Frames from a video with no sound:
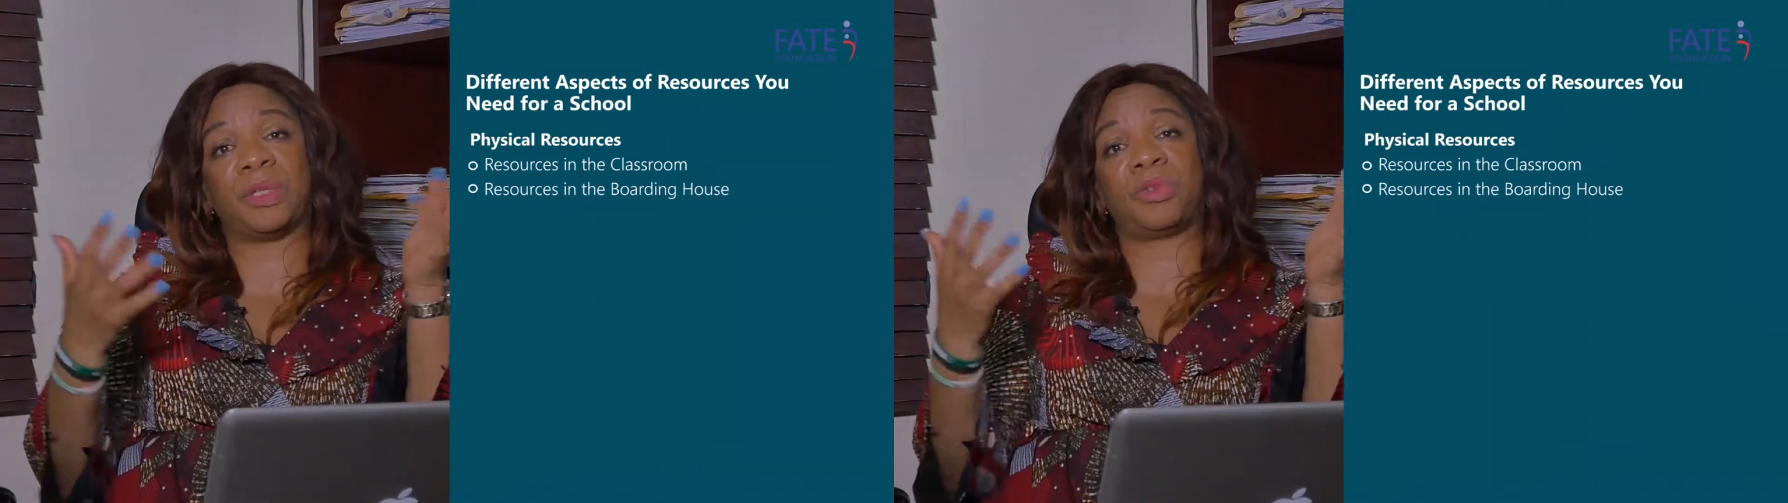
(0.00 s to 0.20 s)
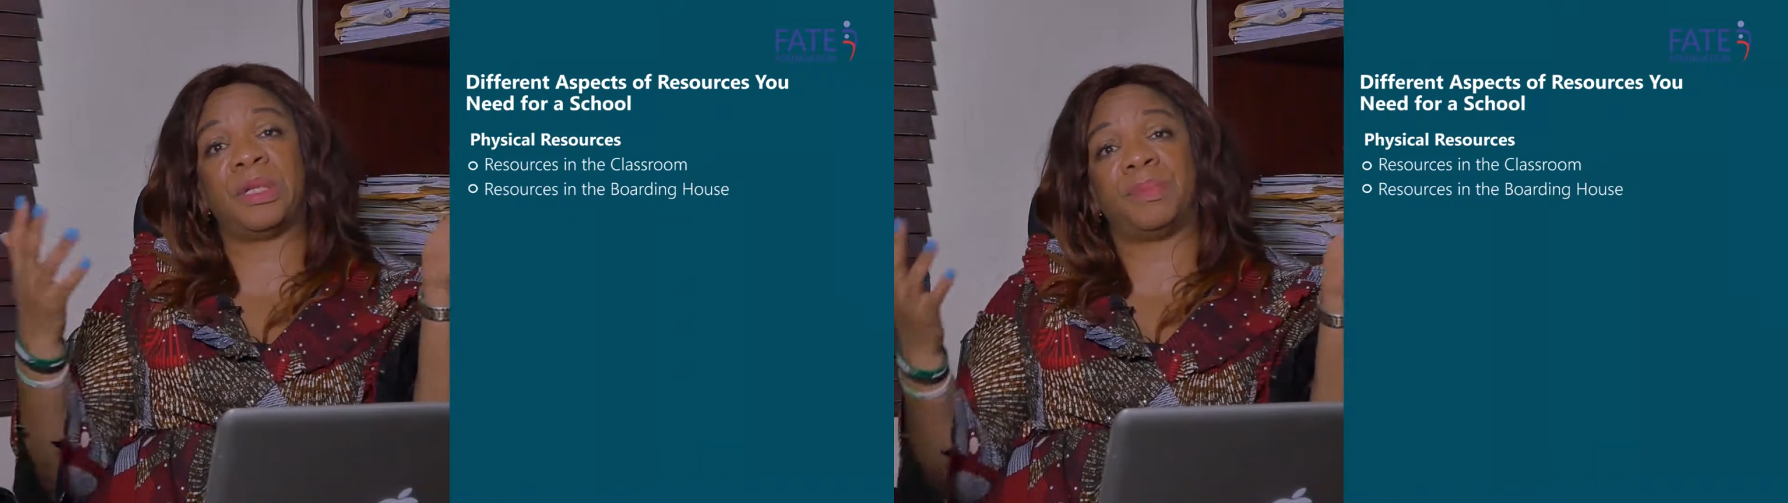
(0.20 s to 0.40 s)

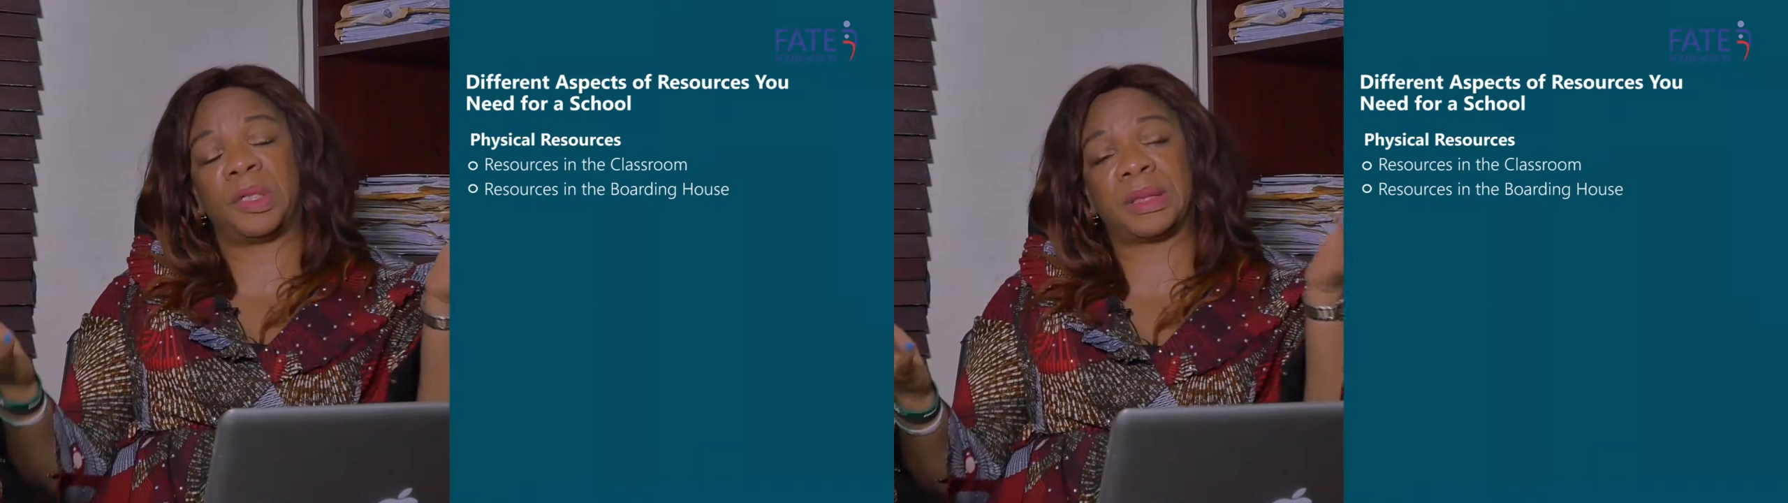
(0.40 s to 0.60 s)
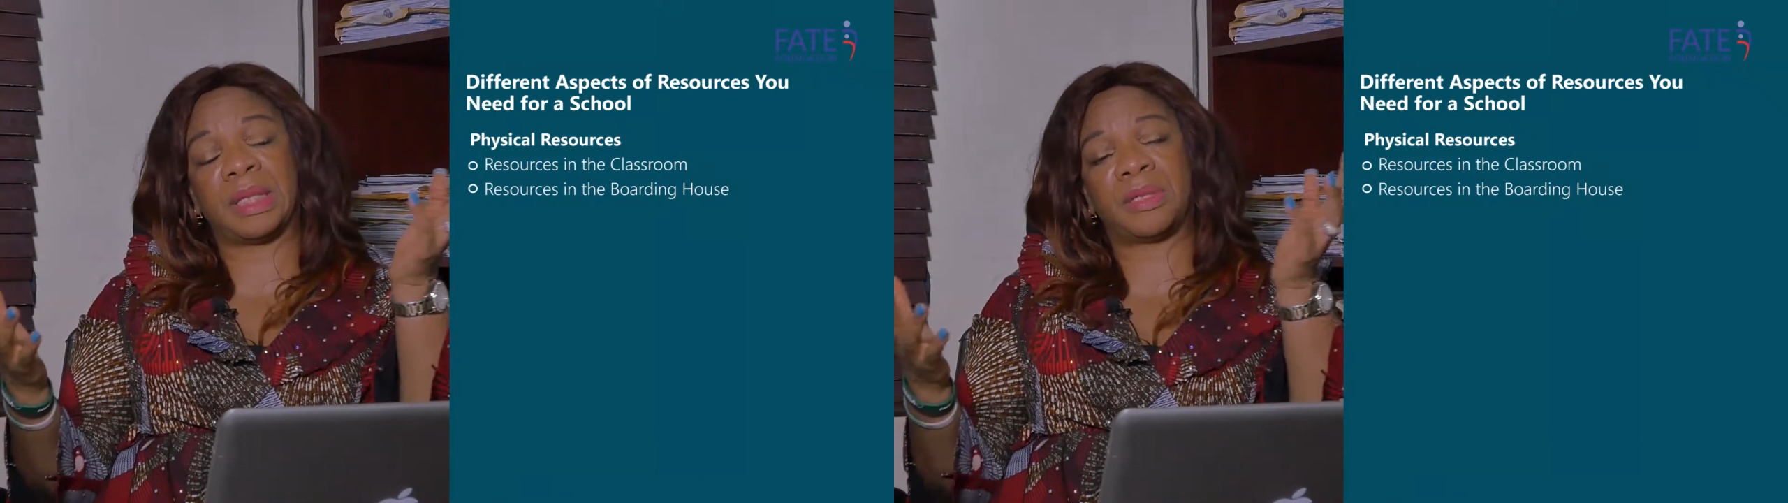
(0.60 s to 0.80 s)
you're doing a
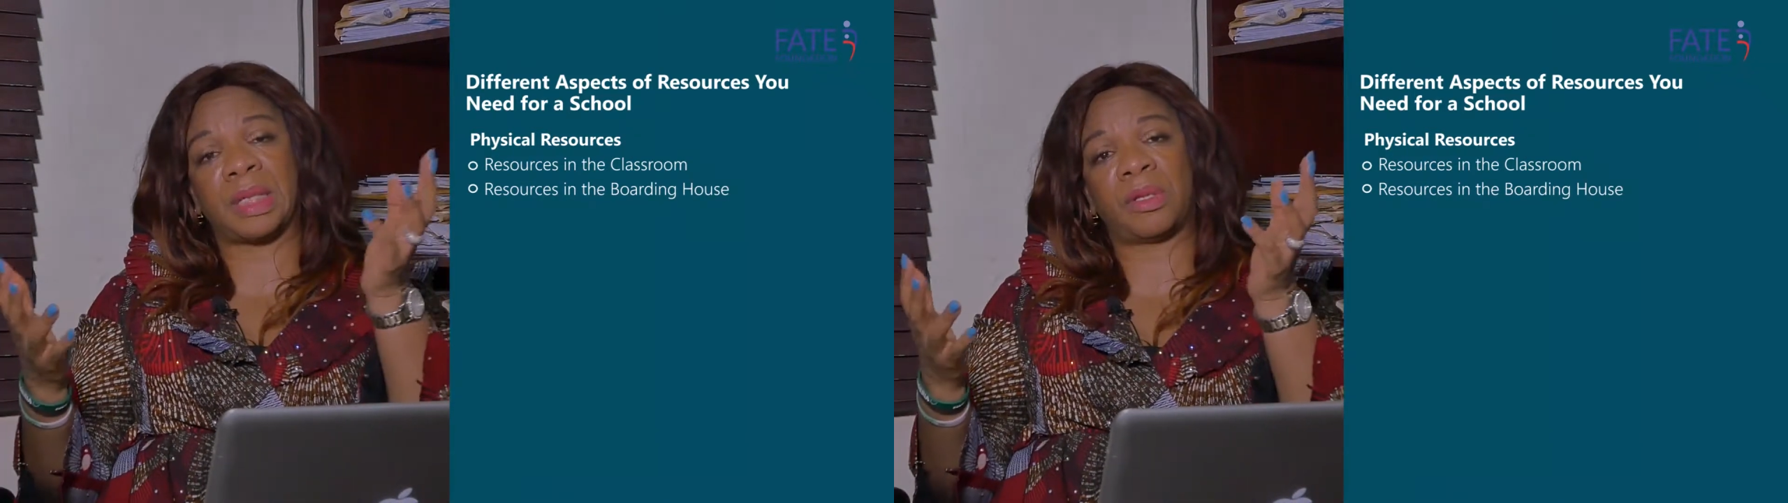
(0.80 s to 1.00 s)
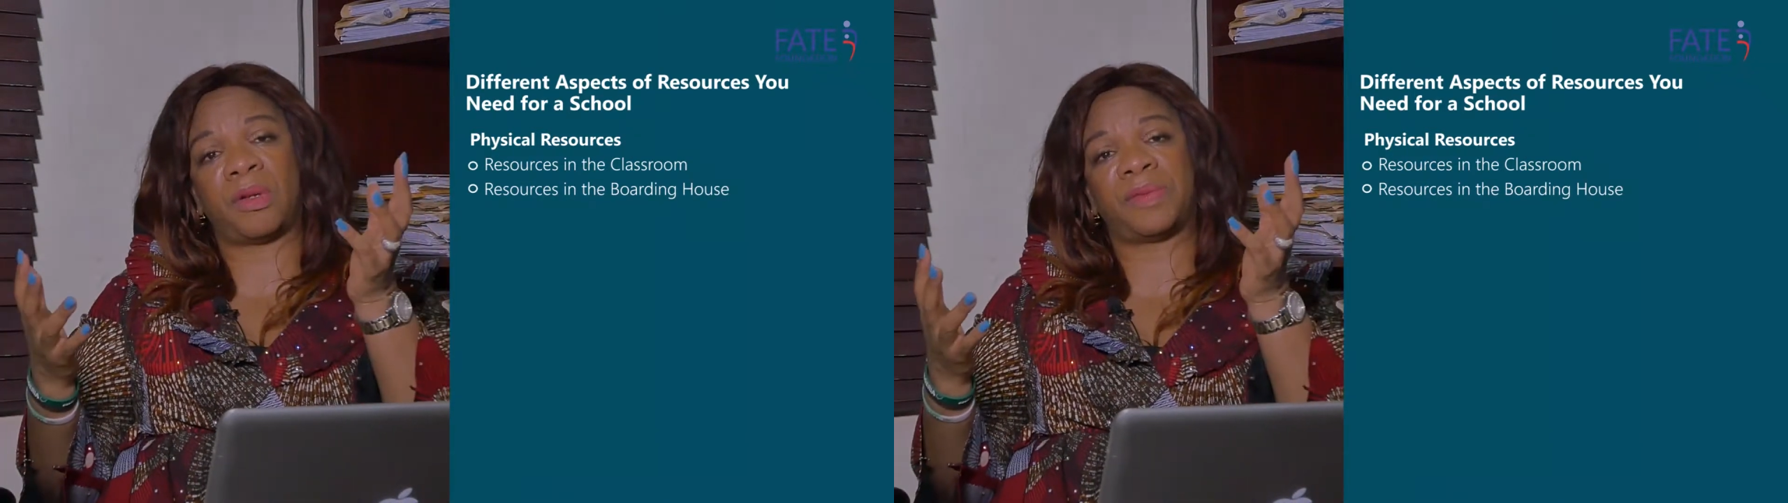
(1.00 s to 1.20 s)
boarding house
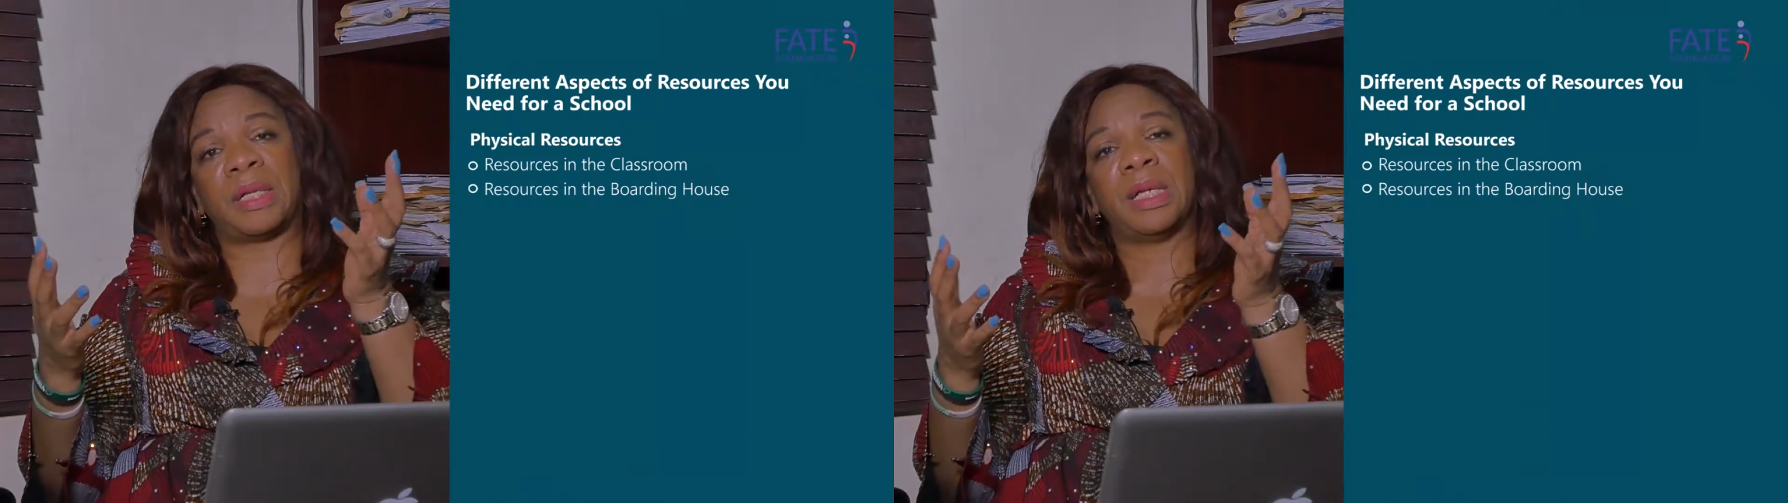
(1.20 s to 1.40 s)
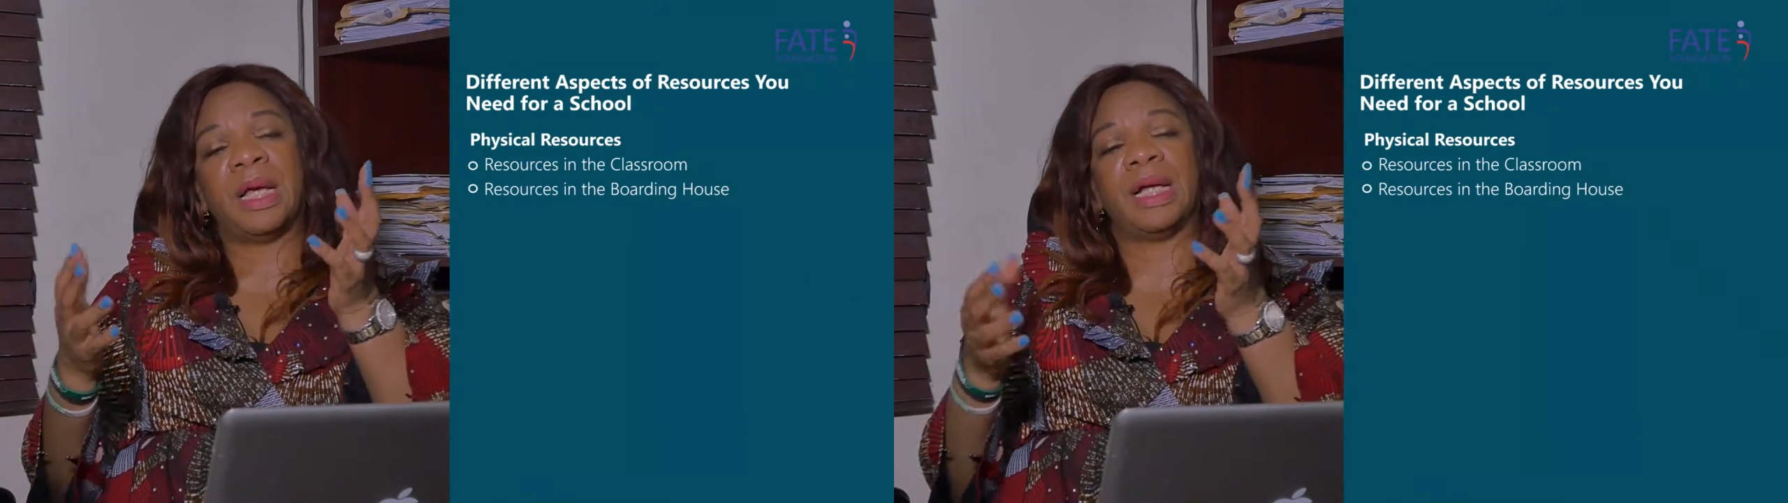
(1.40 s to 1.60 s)
and all of that.